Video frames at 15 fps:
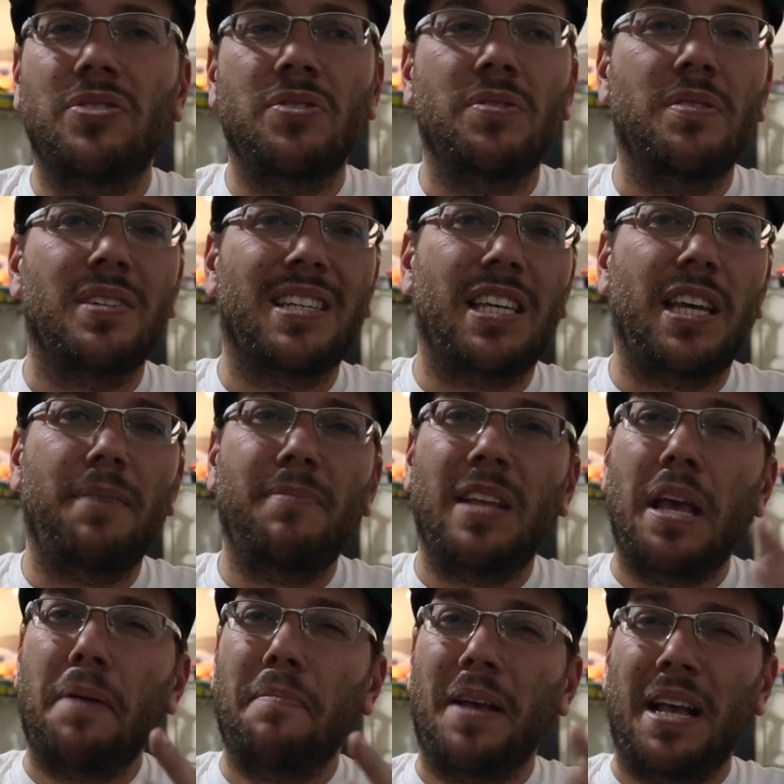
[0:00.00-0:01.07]
to keep
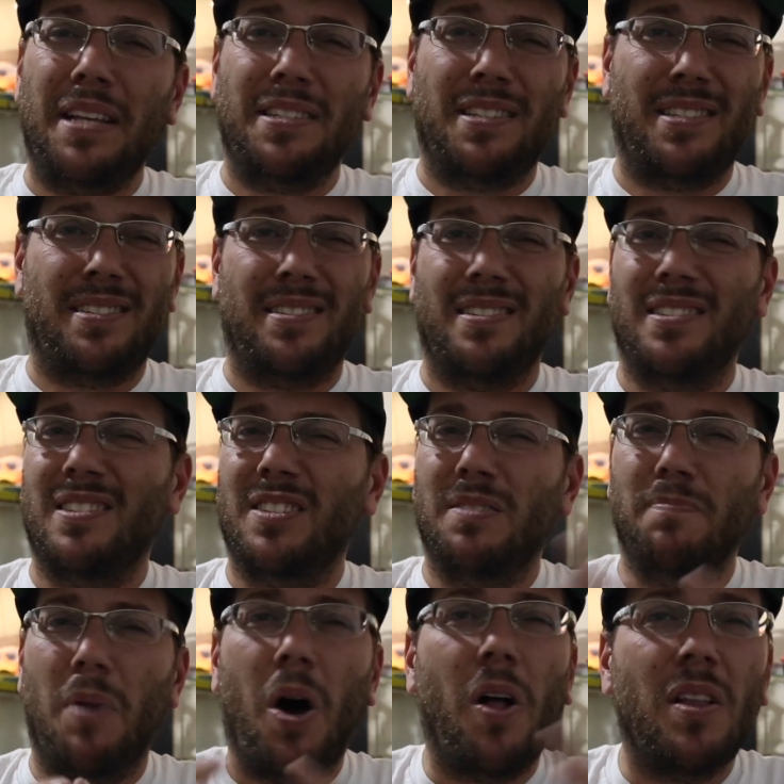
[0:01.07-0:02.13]
them as
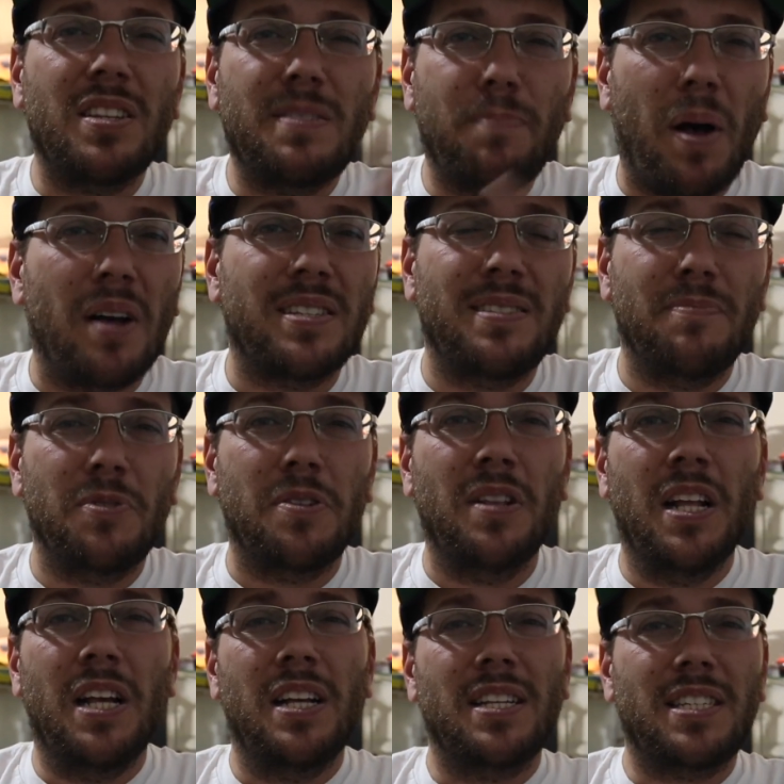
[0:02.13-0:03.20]
small as
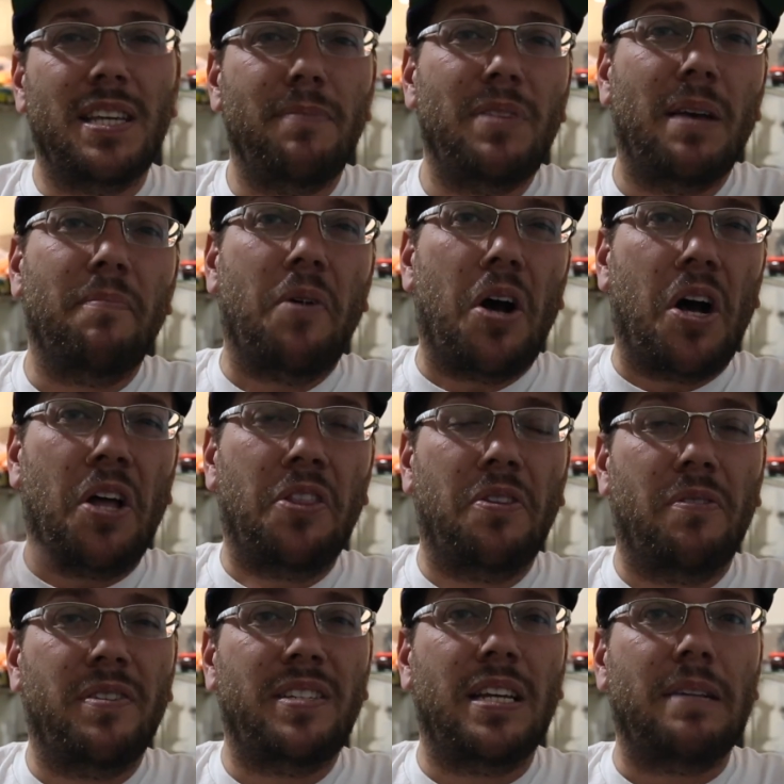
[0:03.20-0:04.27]
possible, keep them
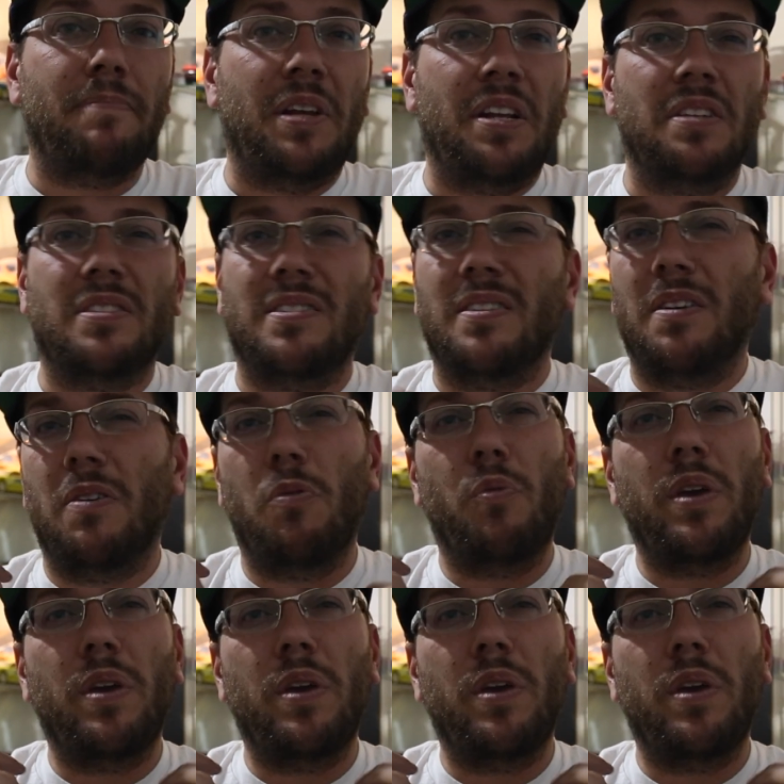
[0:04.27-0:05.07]
under 10 minutes.